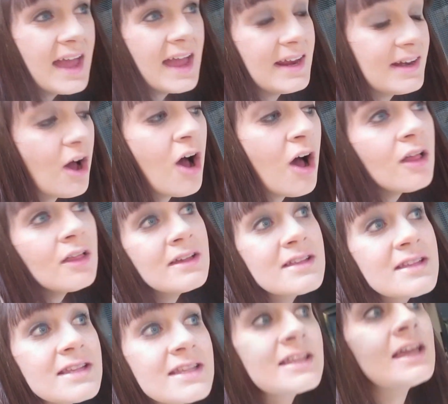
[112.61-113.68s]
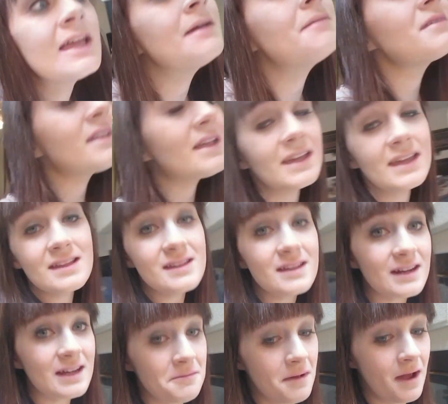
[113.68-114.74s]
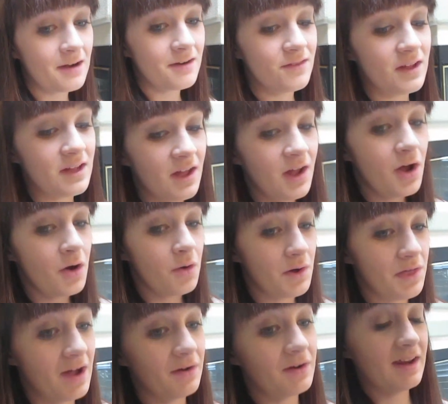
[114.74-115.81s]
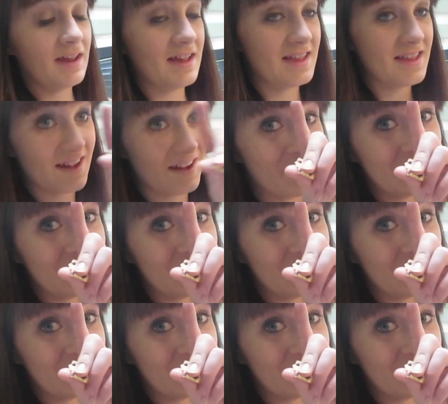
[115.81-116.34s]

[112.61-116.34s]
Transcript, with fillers: And Ollie seems like he's gonna come out of it without getting sick,